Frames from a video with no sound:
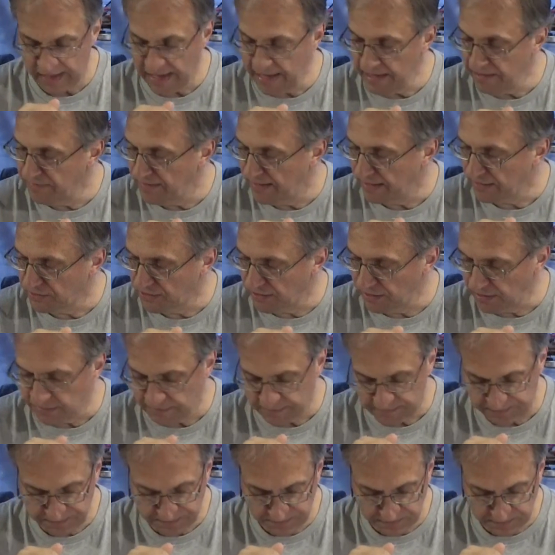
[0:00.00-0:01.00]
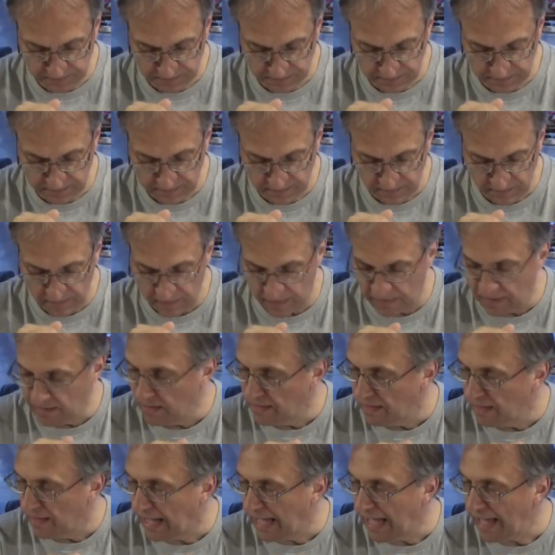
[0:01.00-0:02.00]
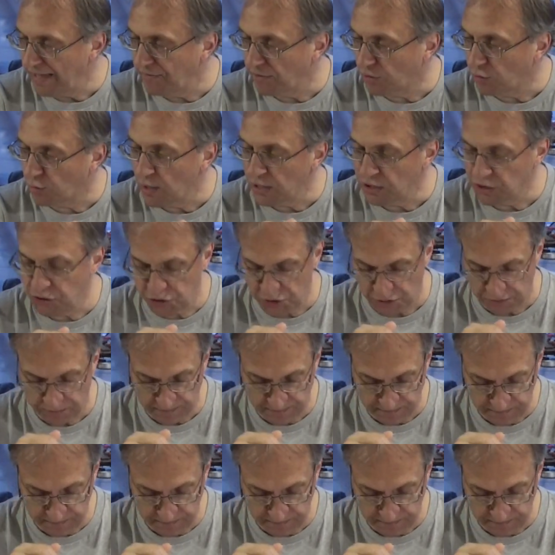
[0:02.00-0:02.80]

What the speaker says: Hey Vector, I have a question.